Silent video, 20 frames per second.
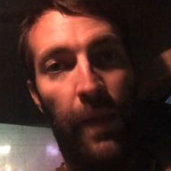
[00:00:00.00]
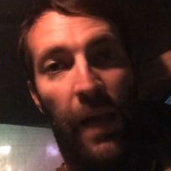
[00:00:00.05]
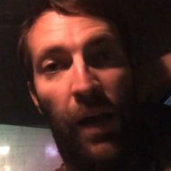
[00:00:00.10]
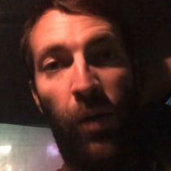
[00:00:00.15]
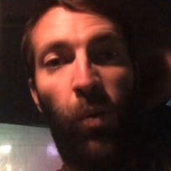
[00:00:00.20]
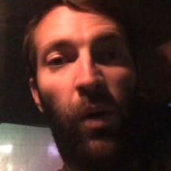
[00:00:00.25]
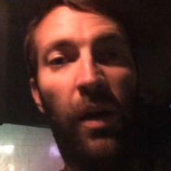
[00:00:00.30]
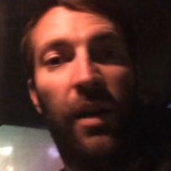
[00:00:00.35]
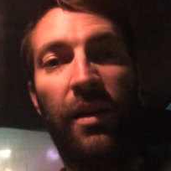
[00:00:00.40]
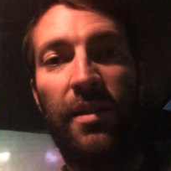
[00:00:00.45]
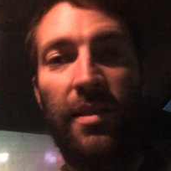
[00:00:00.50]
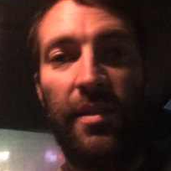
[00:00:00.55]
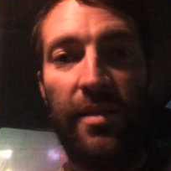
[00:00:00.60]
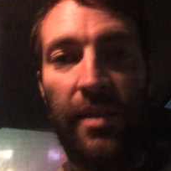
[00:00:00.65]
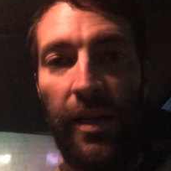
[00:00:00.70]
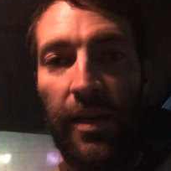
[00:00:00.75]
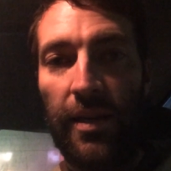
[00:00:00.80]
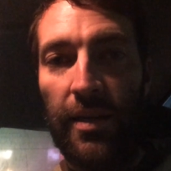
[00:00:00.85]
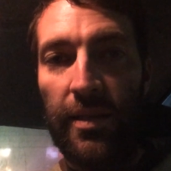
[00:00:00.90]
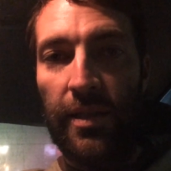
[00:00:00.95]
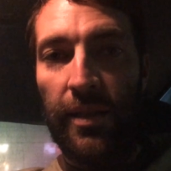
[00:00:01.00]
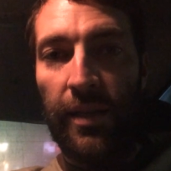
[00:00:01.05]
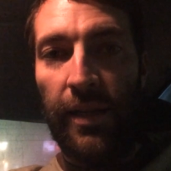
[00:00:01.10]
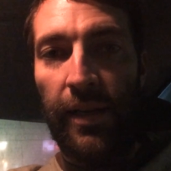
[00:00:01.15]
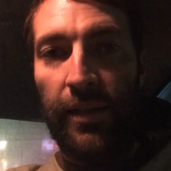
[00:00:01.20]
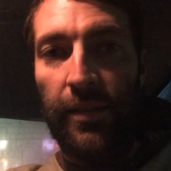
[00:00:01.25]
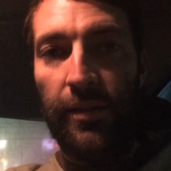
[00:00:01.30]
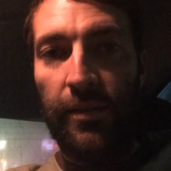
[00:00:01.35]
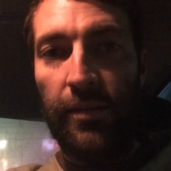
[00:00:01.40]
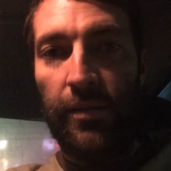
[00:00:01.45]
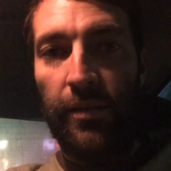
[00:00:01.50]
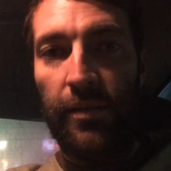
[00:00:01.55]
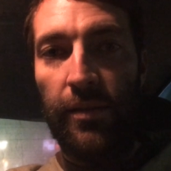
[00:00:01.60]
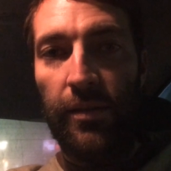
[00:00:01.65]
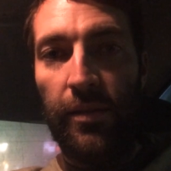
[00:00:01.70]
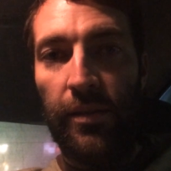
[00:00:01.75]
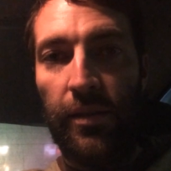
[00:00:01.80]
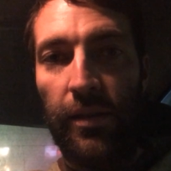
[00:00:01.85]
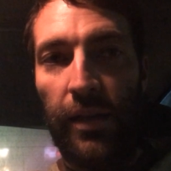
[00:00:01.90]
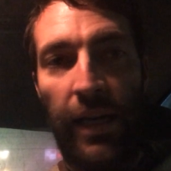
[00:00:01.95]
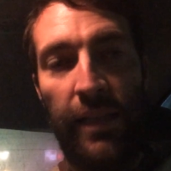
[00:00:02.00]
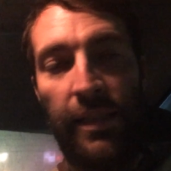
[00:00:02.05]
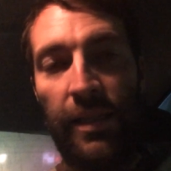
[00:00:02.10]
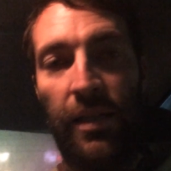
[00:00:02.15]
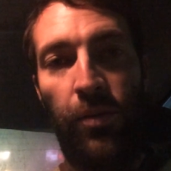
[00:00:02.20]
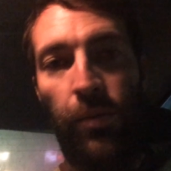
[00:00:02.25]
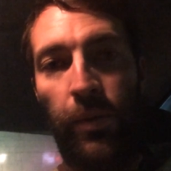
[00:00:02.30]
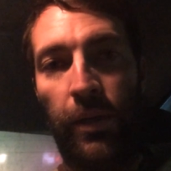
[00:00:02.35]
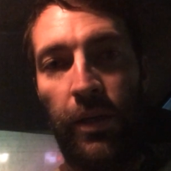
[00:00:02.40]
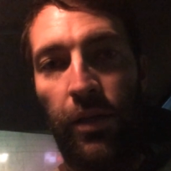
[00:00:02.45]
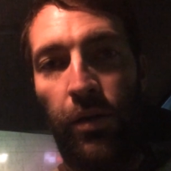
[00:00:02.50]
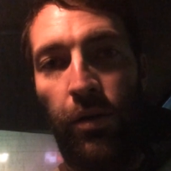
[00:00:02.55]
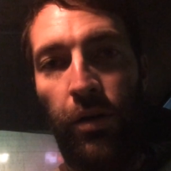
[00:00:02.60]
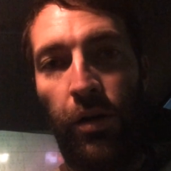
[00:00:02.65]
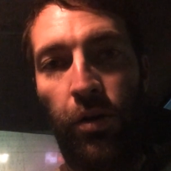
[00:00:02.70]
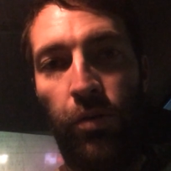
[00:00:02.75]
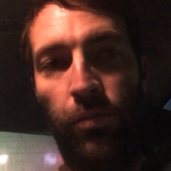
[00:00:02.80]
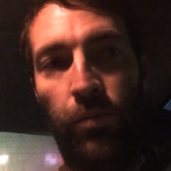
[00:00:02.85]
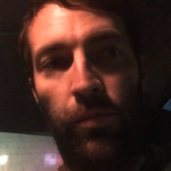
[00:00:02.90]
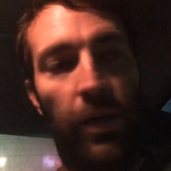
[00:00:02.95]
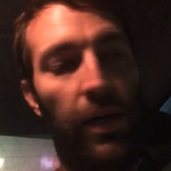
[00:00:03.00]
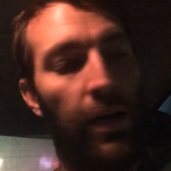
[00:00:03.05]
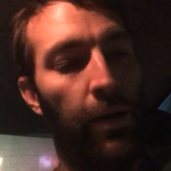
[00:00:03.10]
I wanted to study tonight. I didn't want to go home.